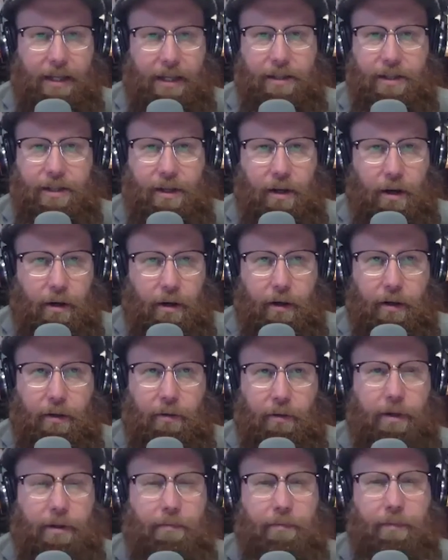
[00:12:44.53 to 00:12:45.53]
and
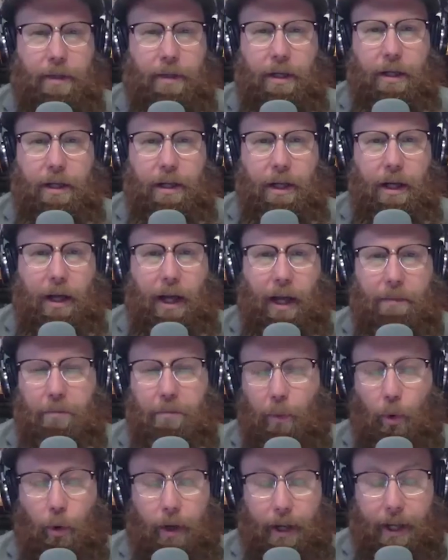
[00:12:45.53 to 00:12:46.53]
sorrow and
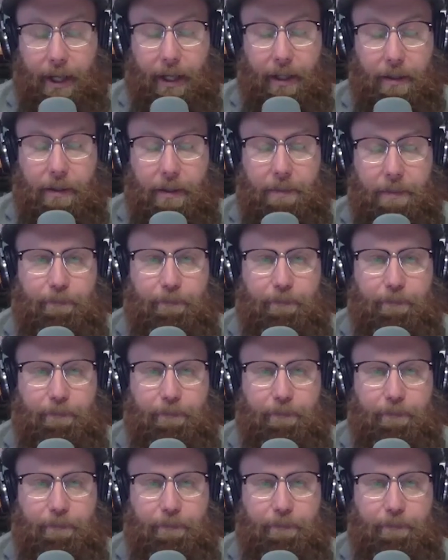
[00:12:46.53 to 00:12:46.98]
mourning.